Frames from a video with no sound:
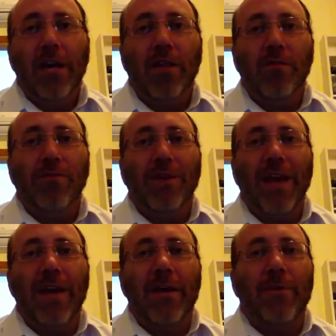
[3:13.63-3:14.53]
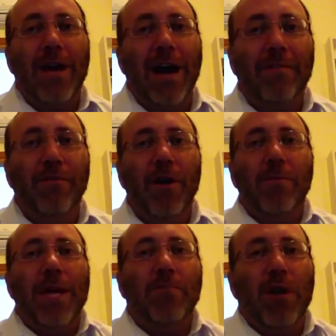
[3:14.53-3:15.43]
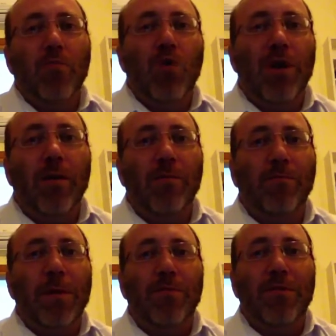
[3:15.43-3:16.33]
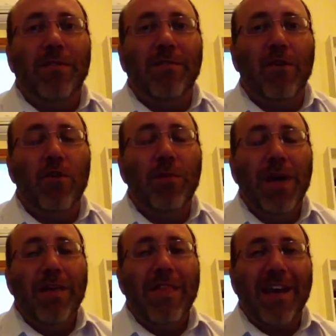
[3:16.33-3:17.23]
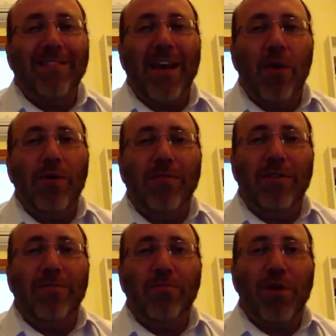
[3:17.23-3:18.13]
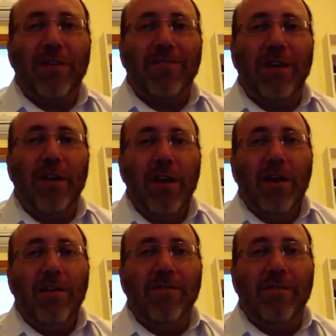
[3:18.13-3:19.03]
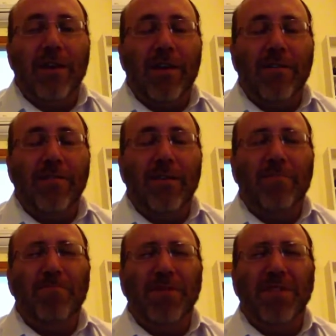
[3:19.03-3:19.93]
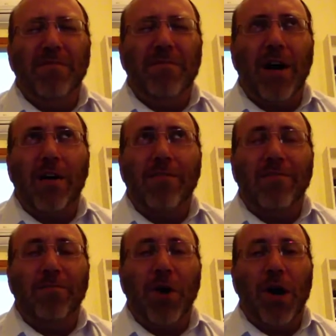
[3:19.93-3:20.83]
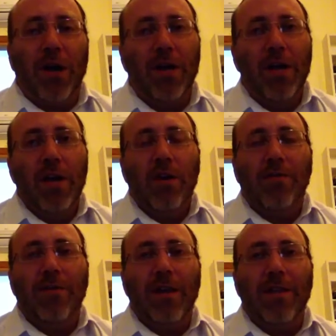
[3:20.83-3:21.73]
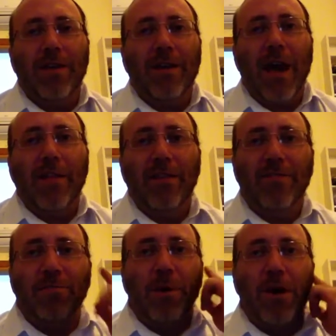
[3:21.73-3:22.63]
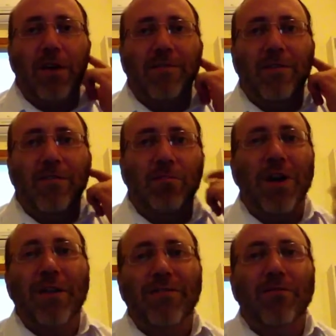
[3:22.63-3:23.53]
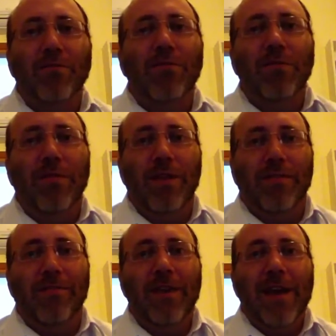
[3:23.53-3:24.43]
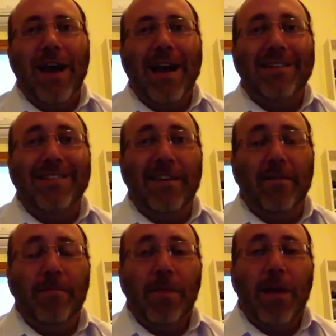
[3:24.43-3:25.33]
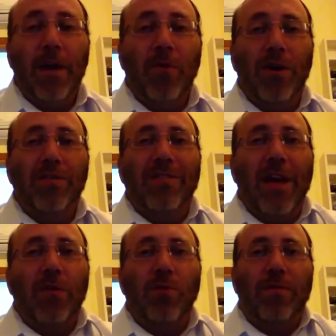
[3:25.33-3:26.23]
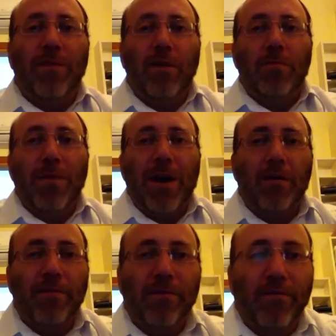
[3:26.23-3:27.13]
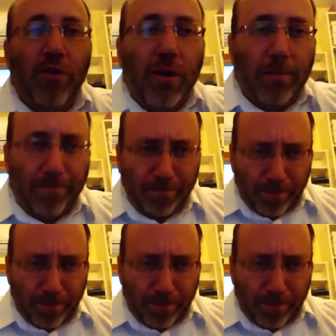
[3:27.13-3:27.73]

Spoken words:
In other words, when Abraham welcomes people into his home, that's how he's expressing his divine spark. Whereas the godly spark is expressed through this idea. And I want to just end with a very powerful story.